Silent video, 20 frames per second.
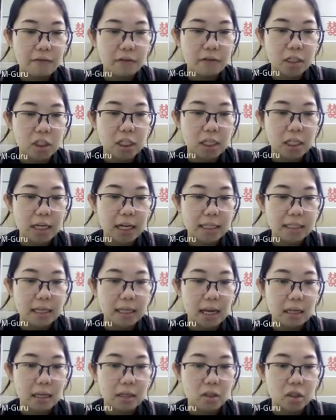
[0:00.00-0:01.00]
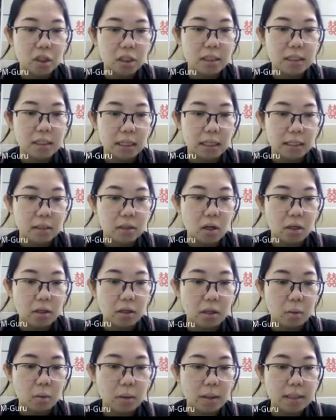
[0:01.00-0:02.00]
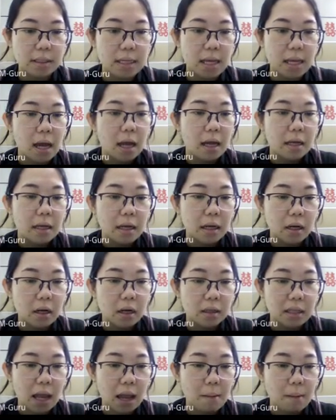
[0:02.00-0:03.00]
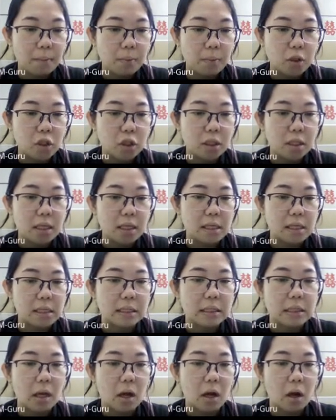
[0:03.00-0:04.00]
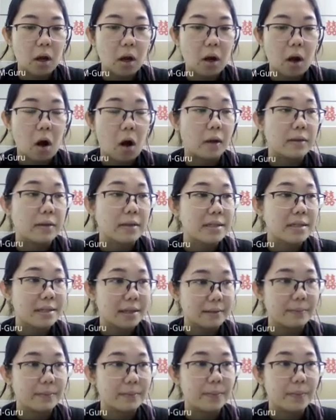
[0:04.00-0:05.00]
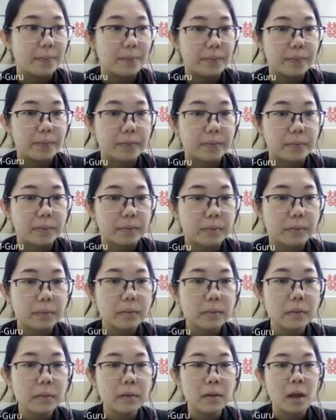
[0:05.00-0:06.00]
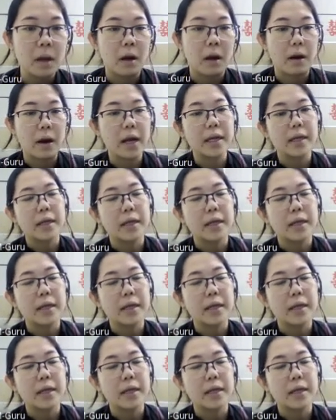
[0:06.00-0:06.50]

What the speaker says: kinetic energy does not decrease, the temperature is constant. All right.